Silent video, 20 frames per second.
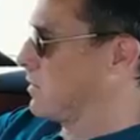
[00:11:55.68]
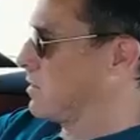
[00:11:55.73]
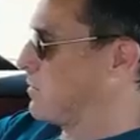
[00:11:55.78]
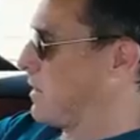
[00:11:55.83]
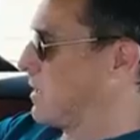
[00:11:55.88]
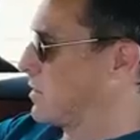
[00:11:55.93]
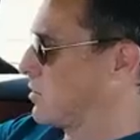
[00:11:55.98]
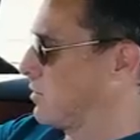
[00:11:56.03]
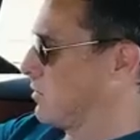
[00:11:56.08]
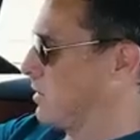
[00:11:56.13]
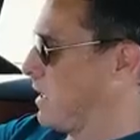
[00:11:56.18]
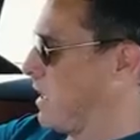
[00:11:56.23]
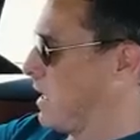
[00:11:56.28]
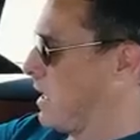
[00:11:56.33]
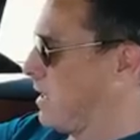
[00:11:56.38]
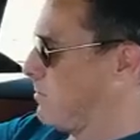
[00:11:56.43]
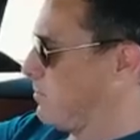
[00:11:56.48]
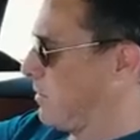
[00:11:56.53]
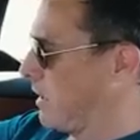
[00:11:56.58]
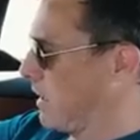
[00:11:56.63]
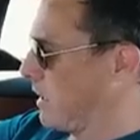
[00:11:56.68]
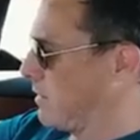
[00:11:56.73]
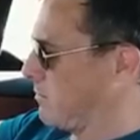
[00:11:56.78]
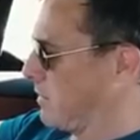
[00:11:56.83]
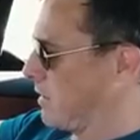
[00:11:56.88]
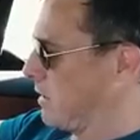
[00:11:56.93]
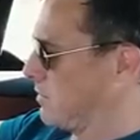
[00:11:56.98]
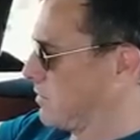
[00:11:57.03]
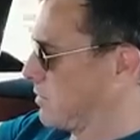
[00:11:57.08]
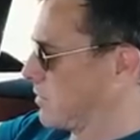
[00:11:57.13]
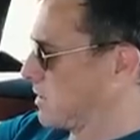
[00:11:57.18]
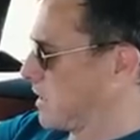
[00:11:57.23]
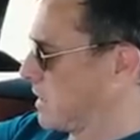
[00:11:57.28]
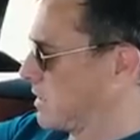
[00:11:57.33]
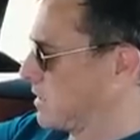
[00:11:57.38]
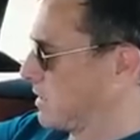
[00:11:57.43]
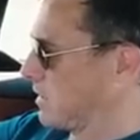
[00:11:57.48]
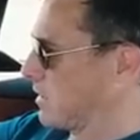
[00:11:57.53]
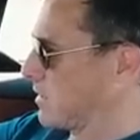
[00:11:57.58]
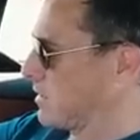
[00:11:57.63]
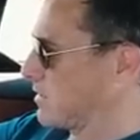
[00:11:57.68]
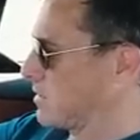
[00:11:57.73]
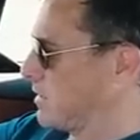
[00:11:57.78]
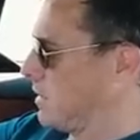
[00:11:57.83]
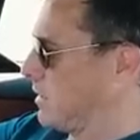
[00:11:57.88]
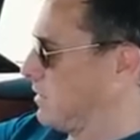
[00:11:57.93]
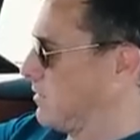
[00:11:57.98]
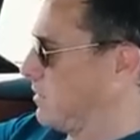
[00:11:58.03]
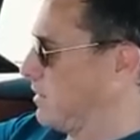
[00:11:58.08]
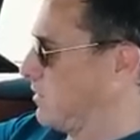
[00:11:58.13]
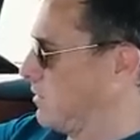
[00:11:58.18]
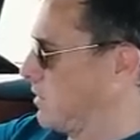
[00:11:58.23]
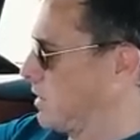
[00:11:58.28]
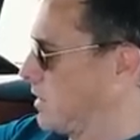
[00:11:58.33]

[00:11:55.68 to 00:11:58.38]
the special airplane mode setting. So here